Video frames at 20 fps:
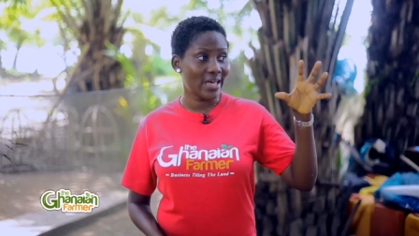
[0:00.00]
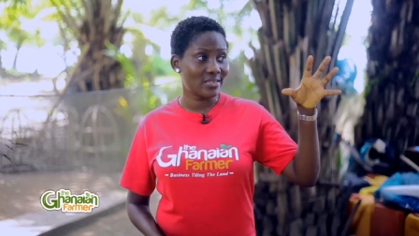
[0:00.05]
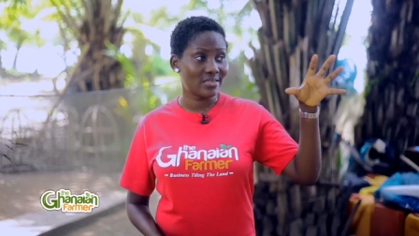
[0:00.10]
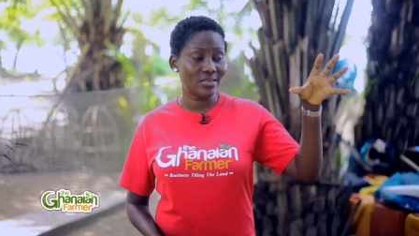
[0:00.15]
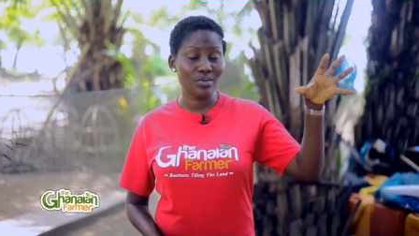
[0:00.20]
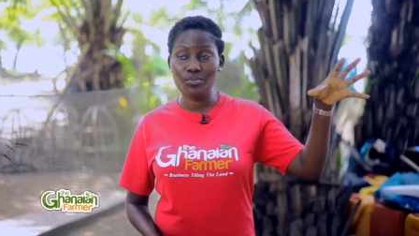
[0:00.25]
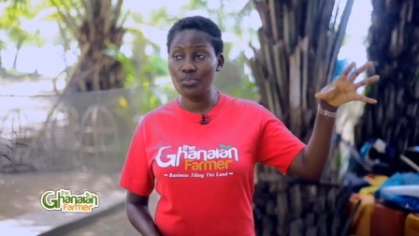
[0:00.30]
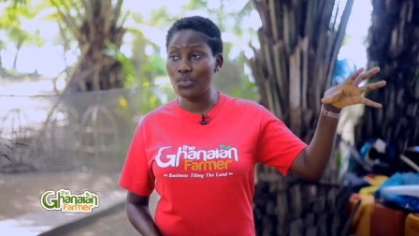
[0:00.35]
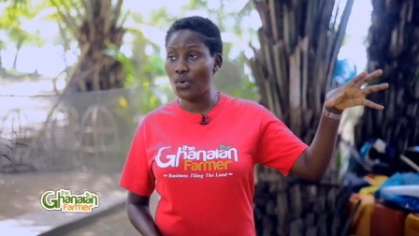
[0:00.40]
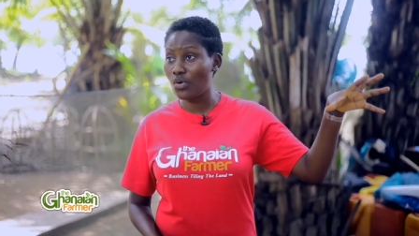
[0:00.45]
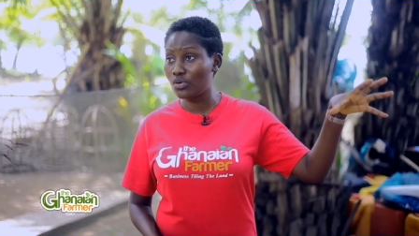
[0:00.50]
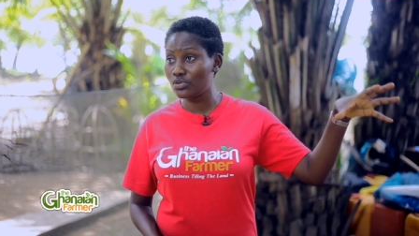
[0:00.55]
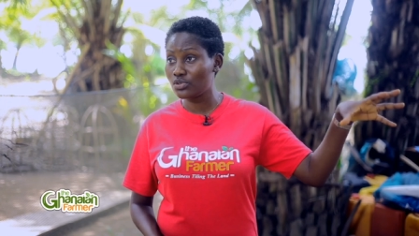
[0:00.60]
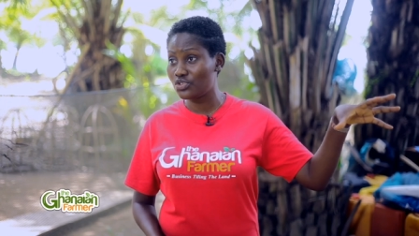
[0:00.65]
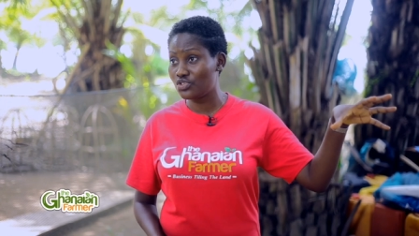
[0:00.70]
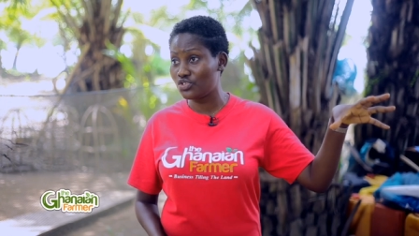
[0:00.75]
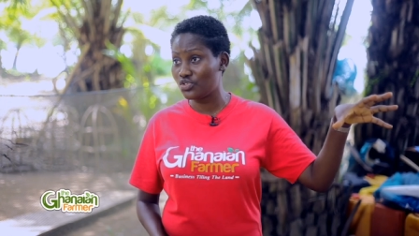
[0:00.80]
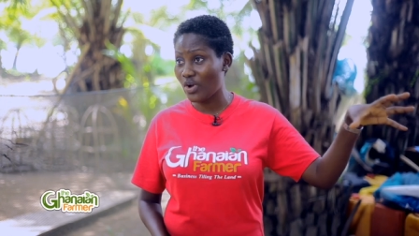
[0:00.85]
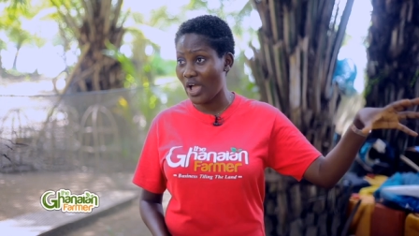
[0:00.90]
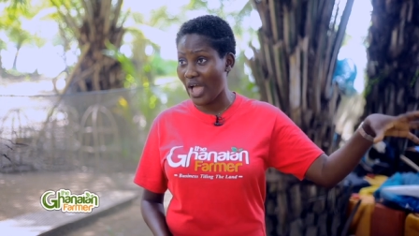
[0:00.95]
earthen
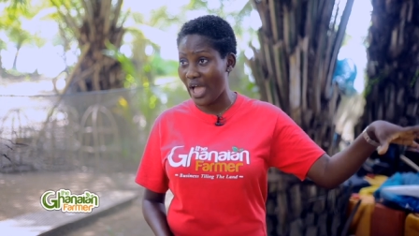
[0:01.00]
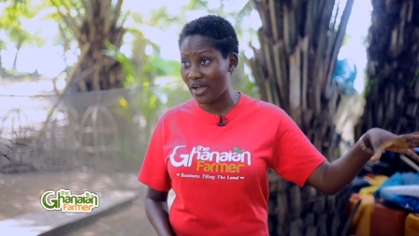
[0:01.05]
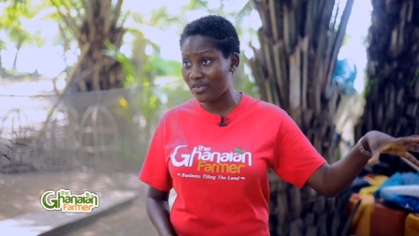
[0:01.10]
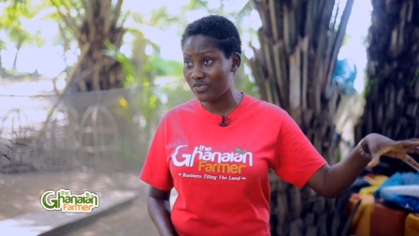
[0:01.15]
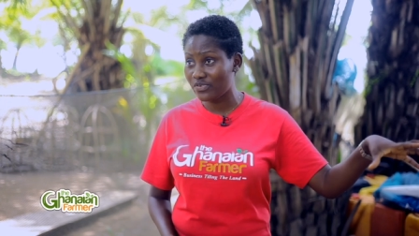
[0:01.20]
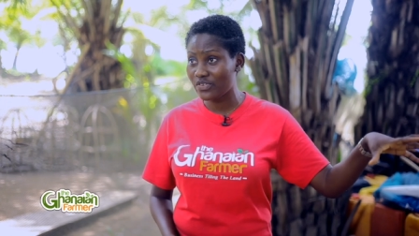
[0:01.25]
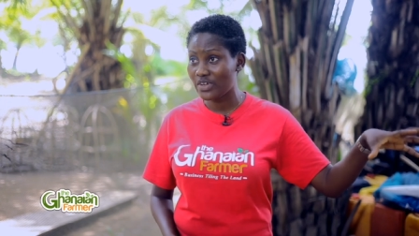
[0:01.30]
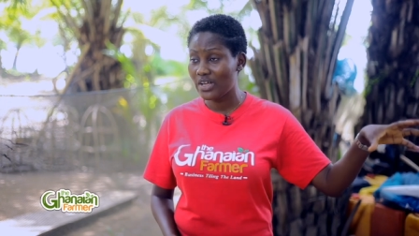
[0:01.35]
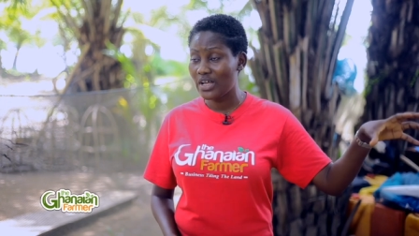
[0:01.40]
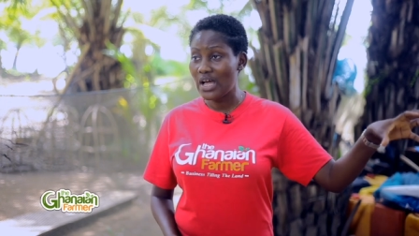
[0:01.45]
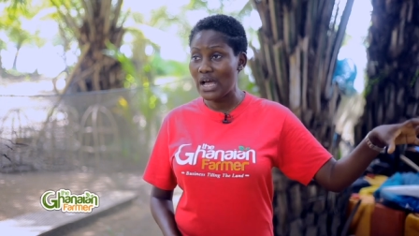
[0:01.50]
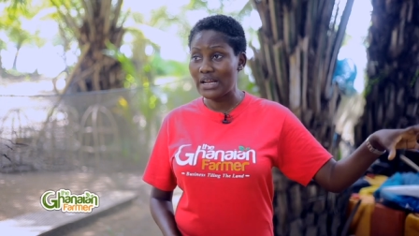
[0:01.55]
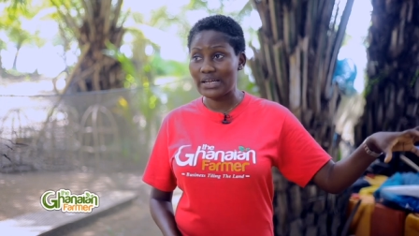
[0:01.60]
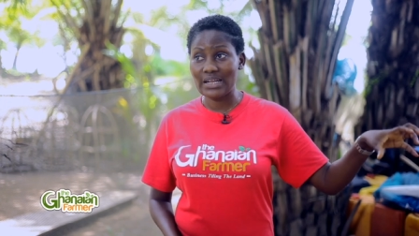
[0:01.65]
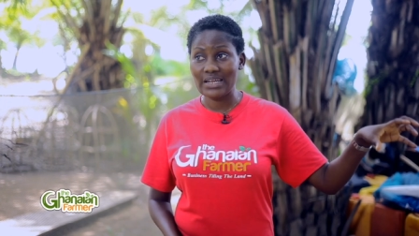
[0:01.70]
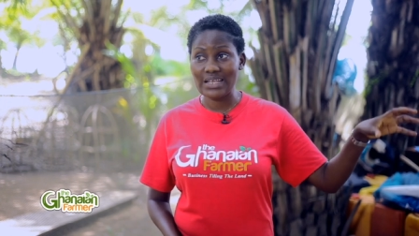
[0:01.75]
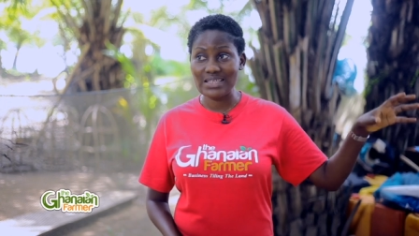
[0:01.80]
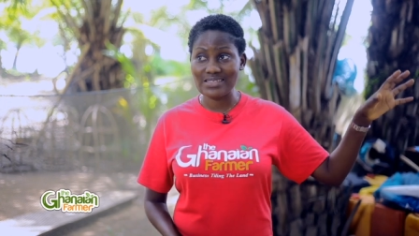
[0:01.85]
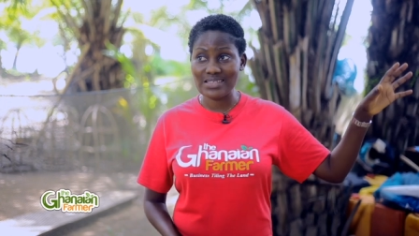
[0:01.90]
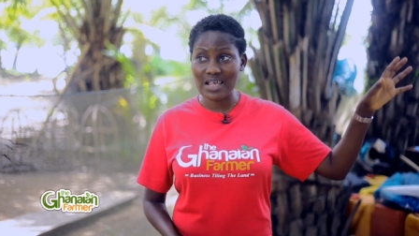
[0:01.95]
pond you yeah, have, yeah. and
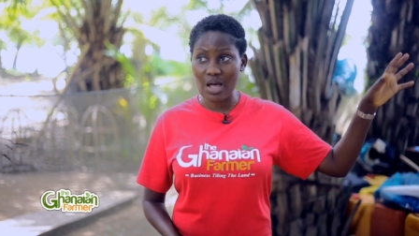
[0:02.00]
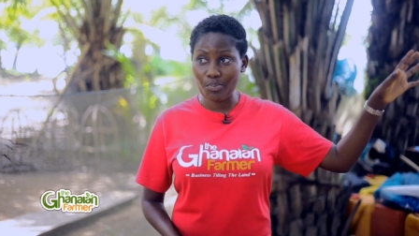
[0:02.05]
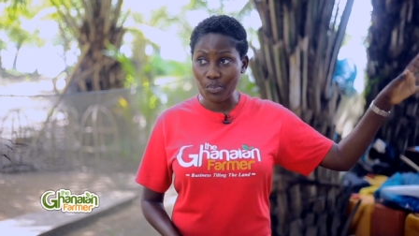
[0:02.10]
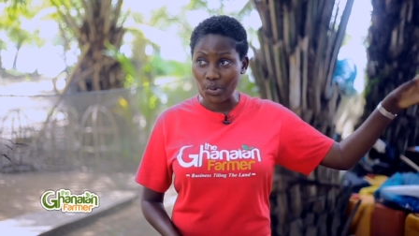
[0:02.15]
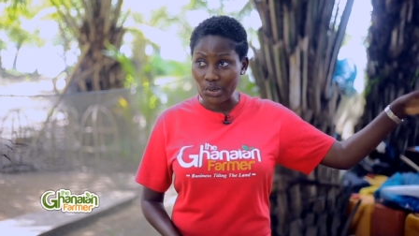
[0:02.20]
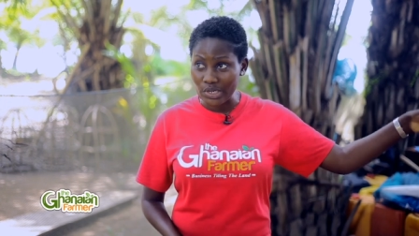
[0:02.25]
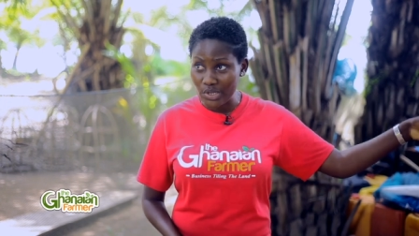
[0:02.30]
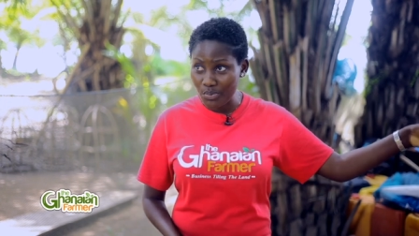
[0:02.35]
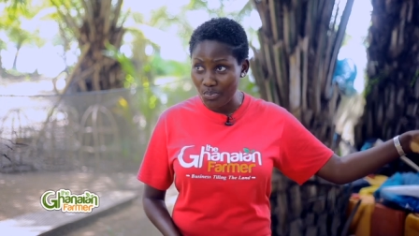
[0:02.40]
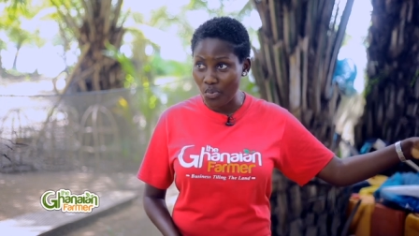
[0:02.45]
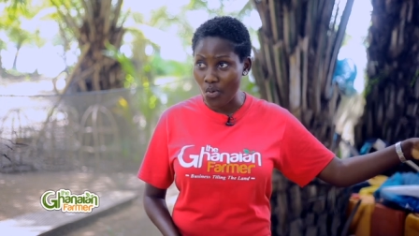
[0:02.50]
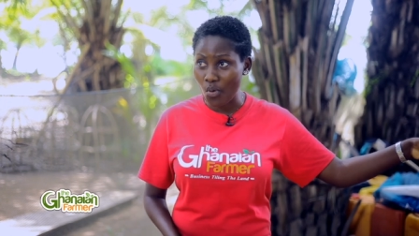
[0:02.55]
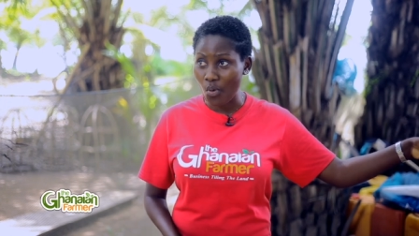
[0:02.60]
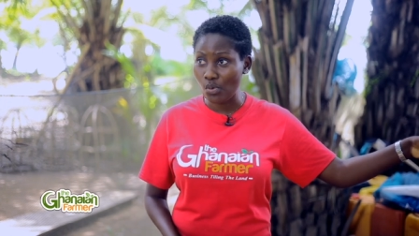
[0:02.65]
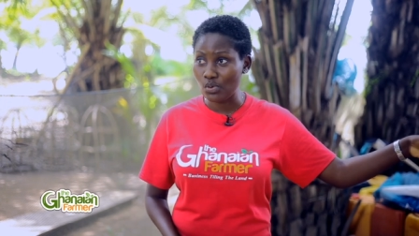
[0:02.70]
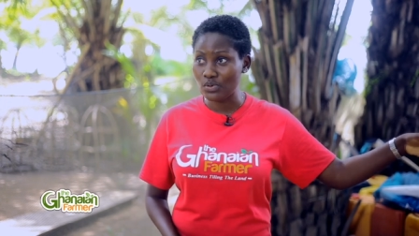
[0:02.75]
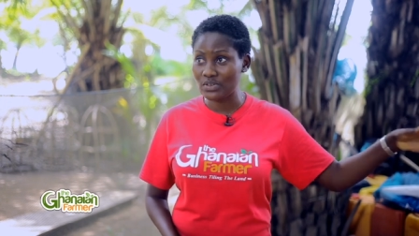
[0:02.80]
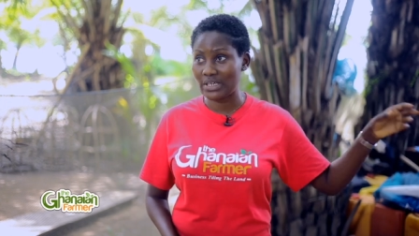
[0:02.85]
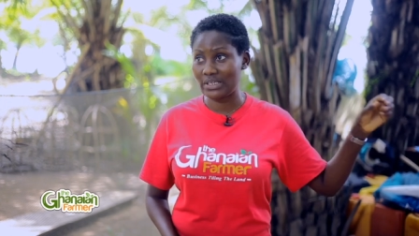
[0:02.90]
then the tapoli pond,